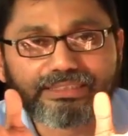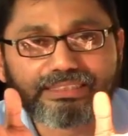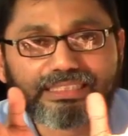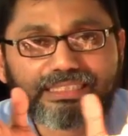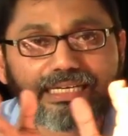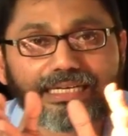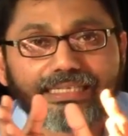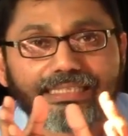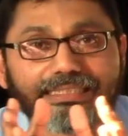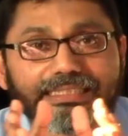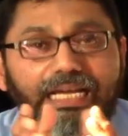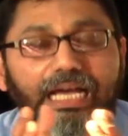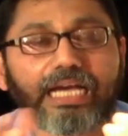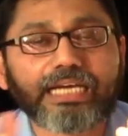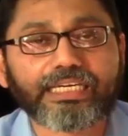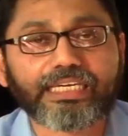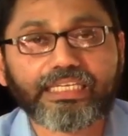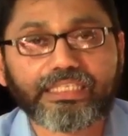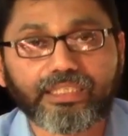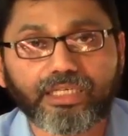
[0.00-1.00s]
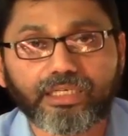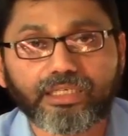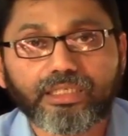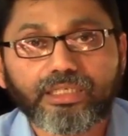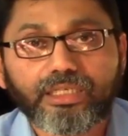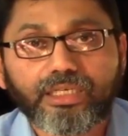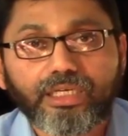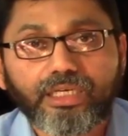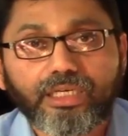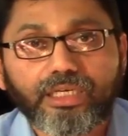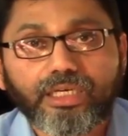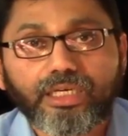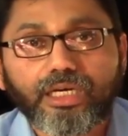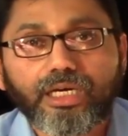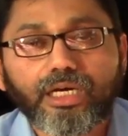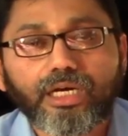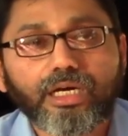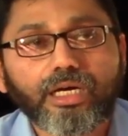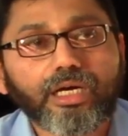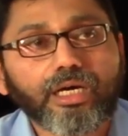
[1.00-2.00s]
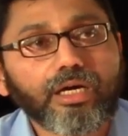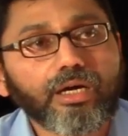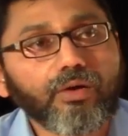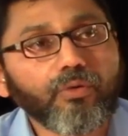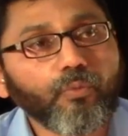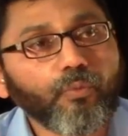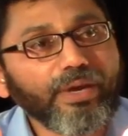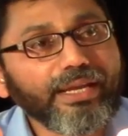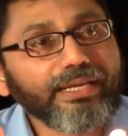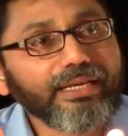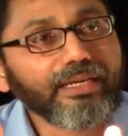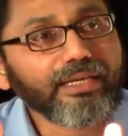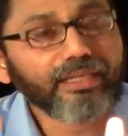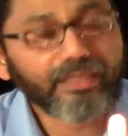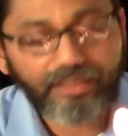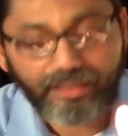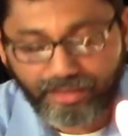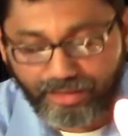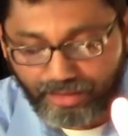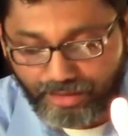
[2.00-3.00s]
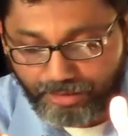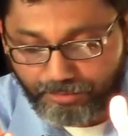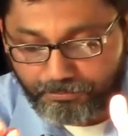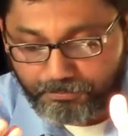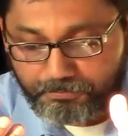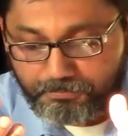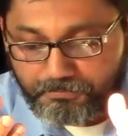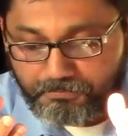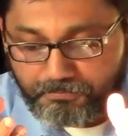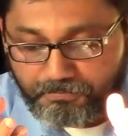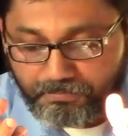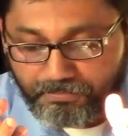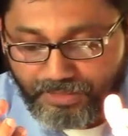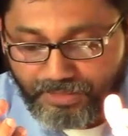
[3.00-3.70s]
which is regarding the aqeedah. When Allah